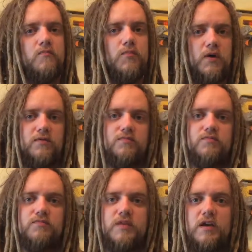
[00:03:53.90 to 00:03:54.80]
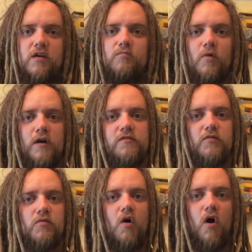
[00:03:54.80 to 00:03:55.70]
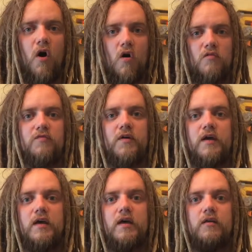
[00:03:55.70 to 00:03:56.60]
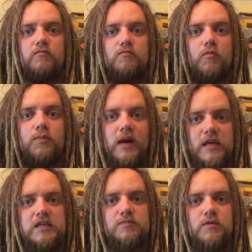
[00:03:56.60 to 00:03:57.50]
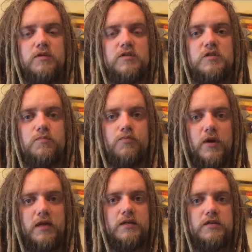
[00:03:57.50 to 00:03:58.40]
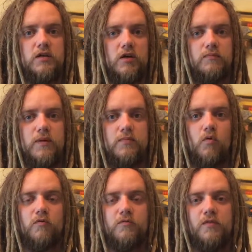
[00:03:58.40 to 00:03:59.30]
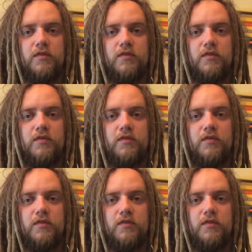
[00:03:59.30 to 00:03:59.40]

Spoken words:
but the arrival of replacement springs that can be bought from